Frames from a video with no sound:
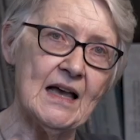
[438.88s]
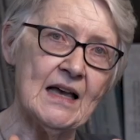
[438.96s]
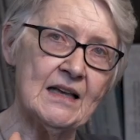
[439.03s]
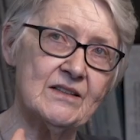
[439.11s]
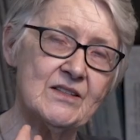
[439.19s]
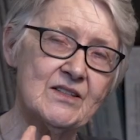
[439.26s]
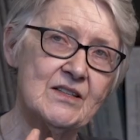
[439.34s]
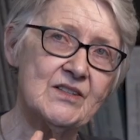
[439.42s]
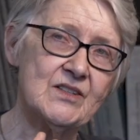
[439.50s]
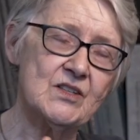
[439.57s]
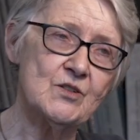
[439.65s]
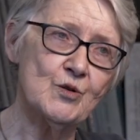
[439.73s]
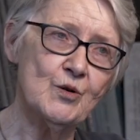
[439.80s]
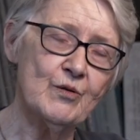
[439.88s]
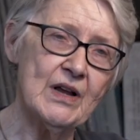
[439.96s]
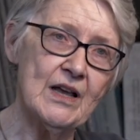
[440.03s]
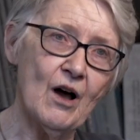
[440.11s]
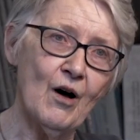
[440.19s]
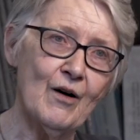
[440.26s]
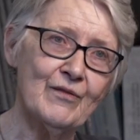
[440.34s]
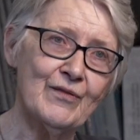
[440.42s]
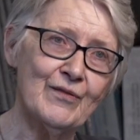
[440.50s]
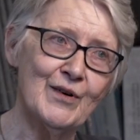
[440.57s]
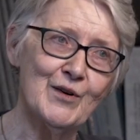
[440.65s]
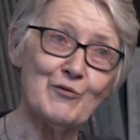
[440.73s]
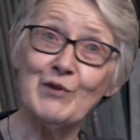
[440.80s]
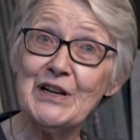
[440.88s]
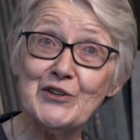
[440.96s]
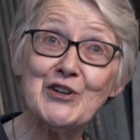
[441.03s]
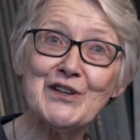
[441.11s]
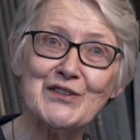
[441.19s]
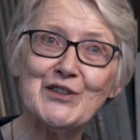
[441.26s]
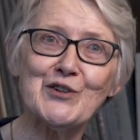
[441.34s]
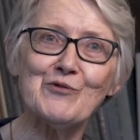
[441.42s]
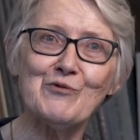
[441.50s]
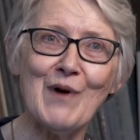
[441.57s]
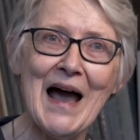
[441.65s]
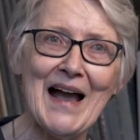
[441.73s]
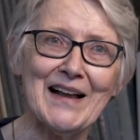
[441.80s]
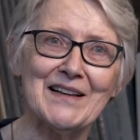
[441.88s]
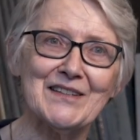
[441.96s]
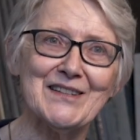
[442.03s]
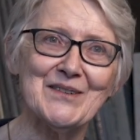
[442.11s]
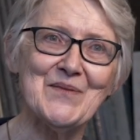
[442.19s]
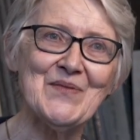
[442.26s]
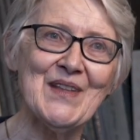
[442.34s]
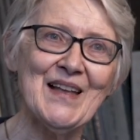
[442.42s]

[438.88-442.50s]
It's a story of riches to rags.